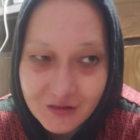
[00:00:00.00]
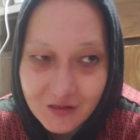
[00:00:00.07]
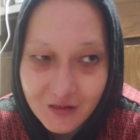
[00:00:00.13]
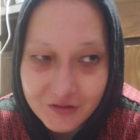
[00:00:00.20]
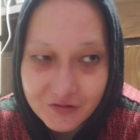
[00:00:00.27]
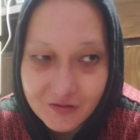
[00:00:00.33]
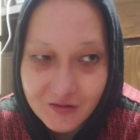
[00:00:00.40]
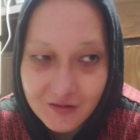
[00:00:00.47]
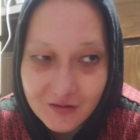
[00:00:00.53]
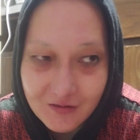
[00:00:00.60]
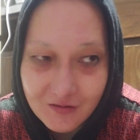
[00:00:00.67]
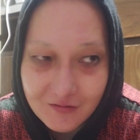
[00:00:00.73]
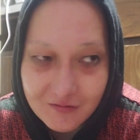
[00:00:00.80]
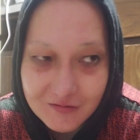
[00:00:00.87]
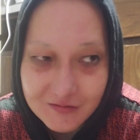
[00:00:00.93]
that's why I
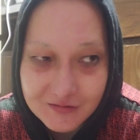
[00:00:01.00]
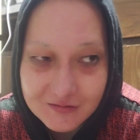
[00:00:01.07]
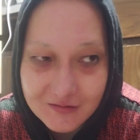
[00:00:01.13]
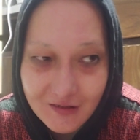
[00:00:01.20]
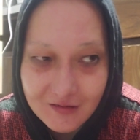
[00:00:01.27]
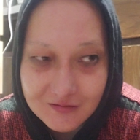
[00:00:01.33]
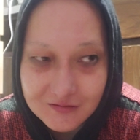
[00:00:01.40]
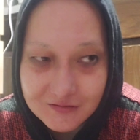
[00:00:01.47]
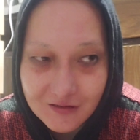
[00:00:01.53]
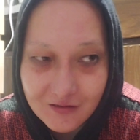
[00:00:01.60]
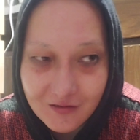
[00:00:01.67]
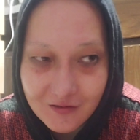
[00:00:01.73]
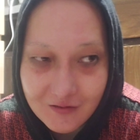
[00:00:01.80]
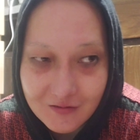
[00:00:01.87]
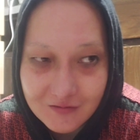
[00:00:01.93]
go. So at least I
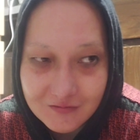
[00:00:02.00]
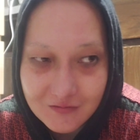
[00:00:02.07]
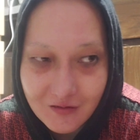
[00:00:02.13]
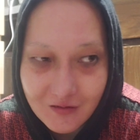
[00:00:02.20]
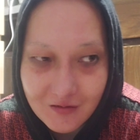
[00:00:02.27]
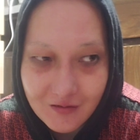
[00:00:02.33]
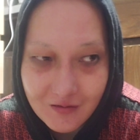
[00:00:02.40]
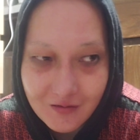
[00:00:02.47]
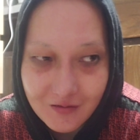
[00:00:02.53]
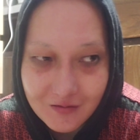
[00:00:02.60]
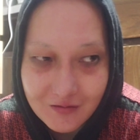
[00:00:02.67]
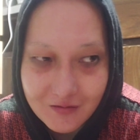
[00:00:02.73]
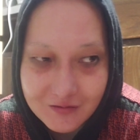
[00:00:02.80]
got uh